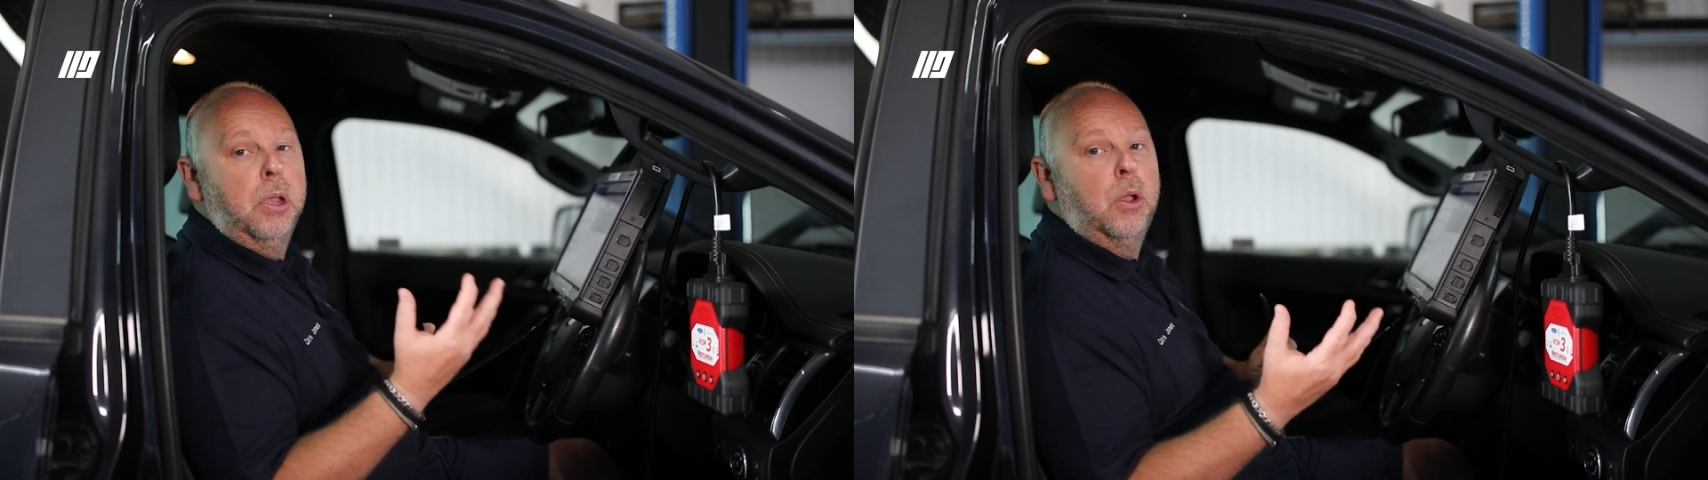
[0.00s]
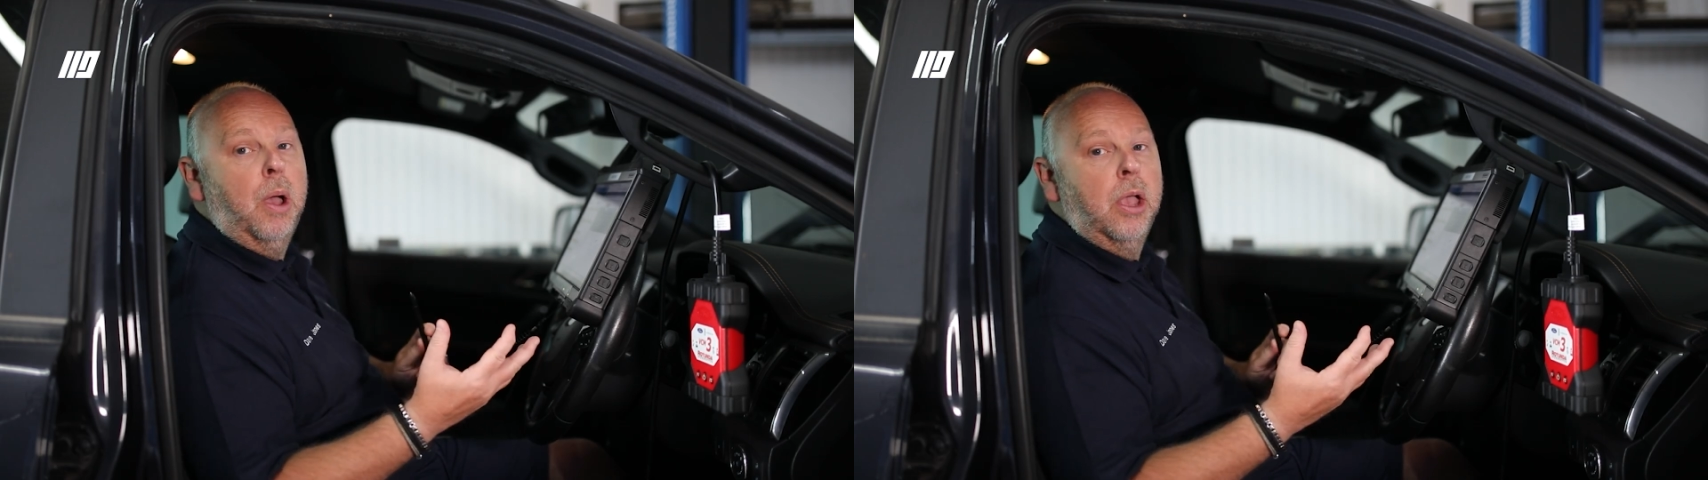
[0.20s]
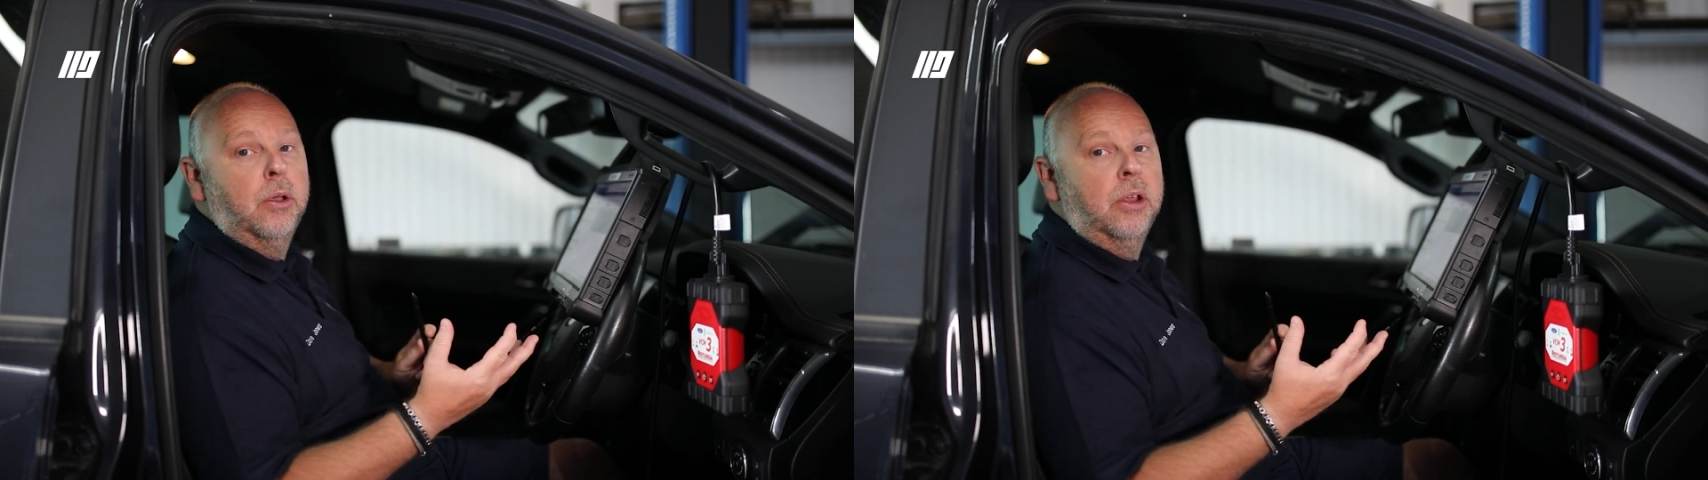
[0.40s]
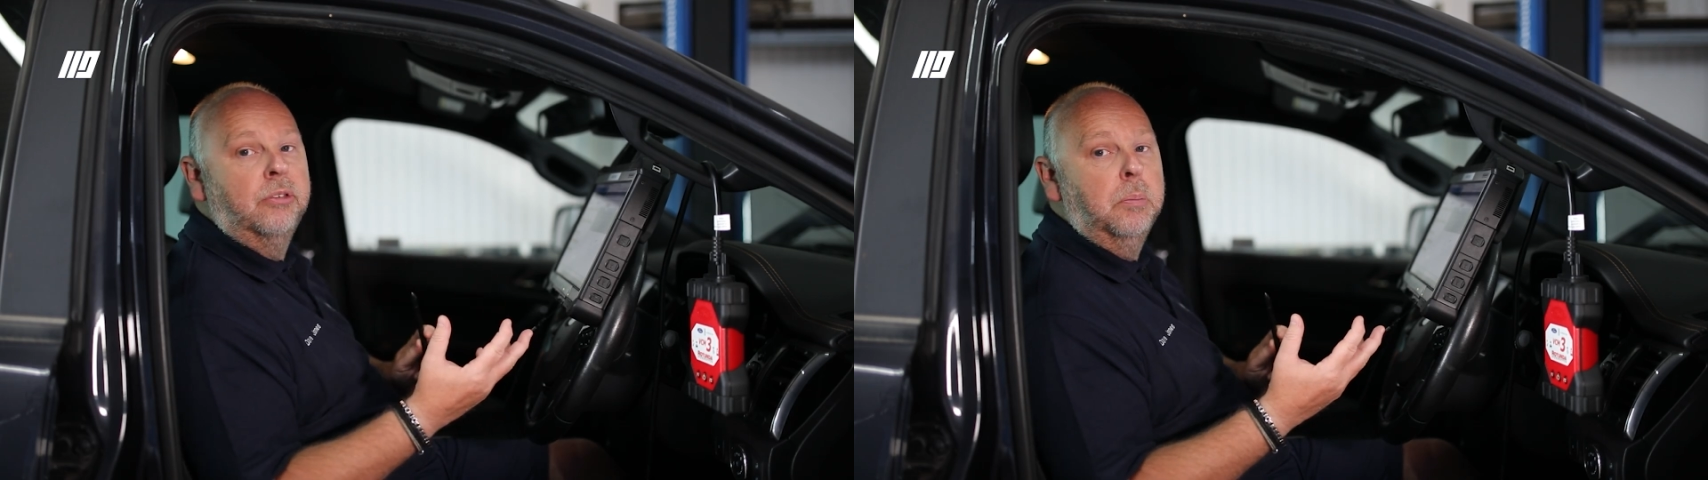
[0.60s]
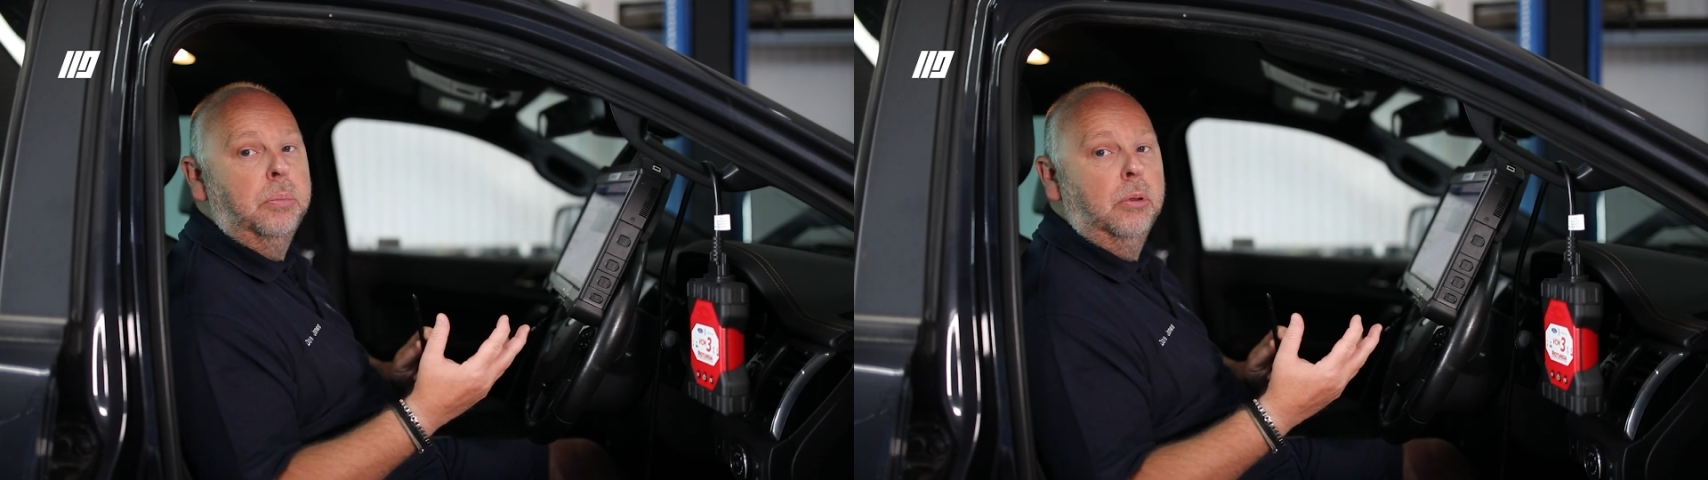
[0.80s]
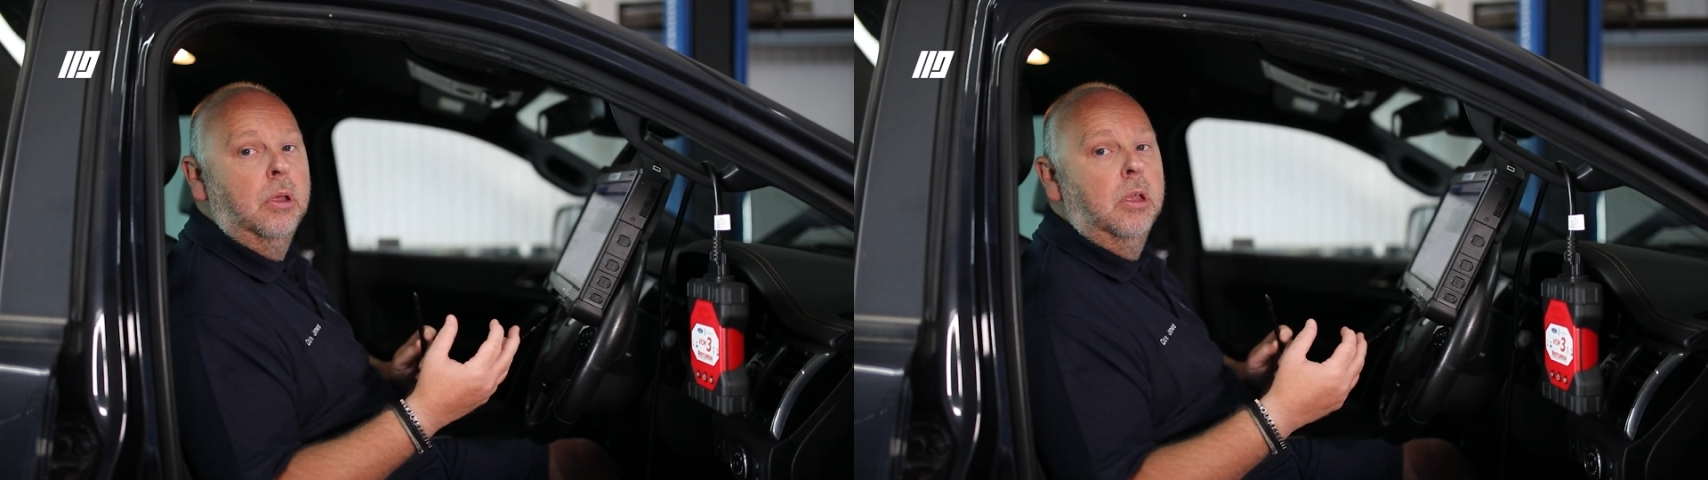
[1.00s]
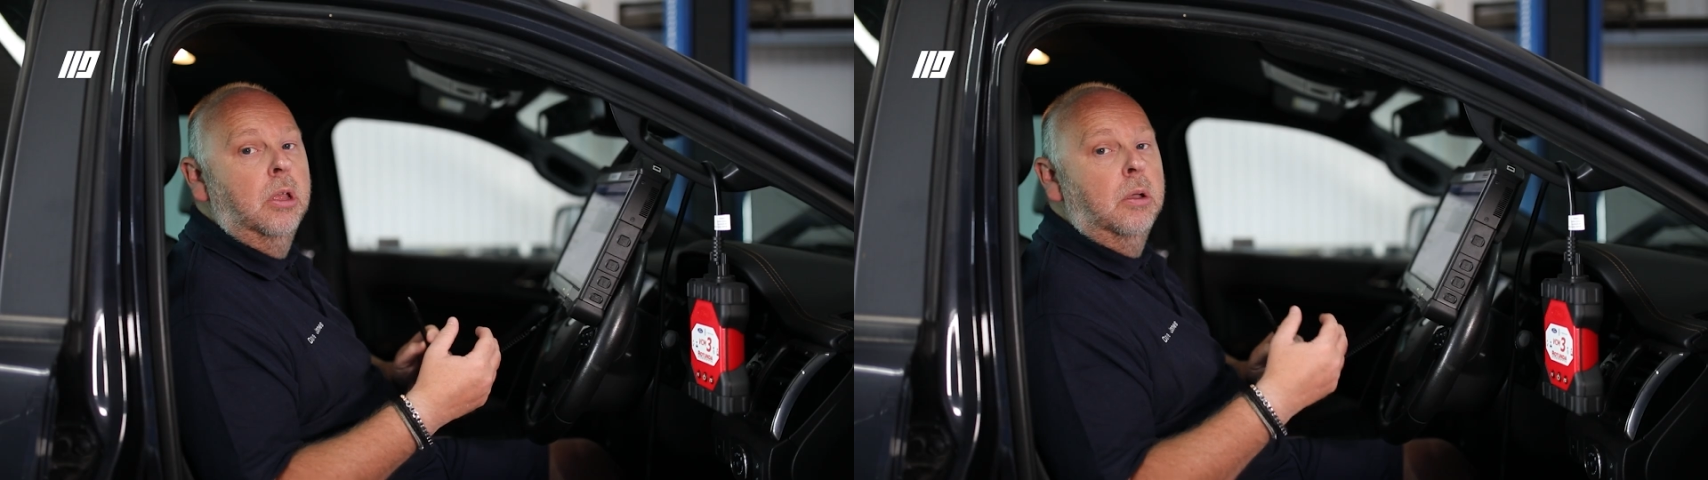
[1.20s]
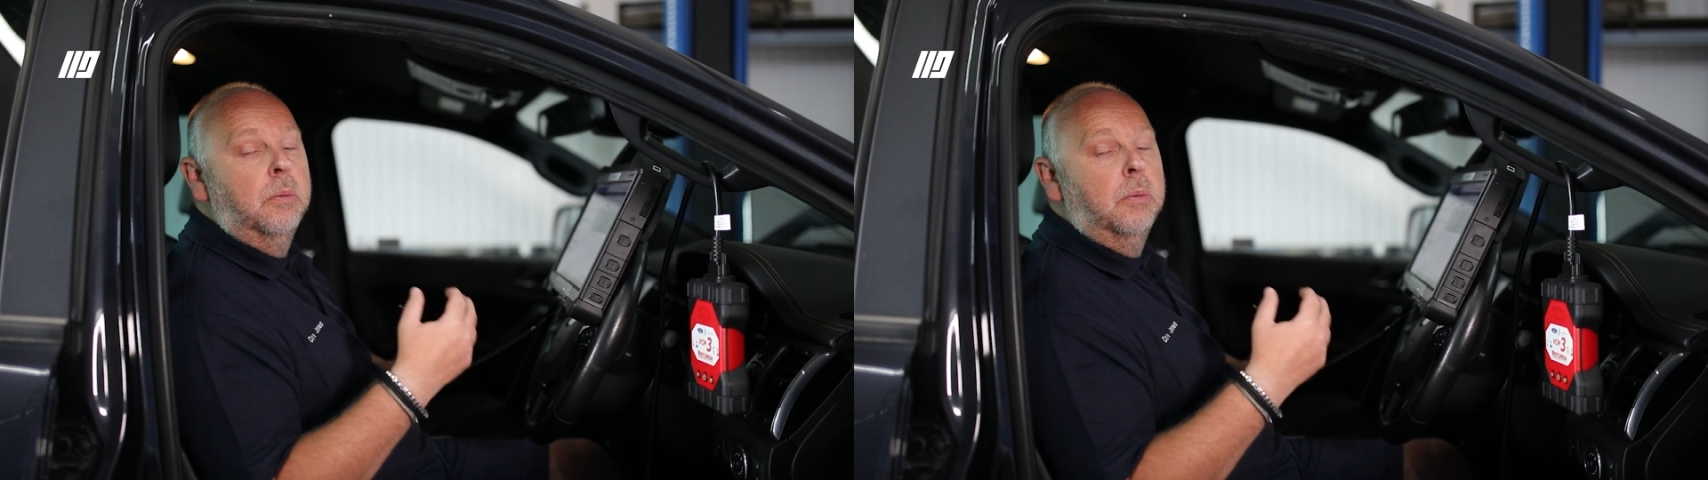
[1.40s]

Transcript: could be quite a good example,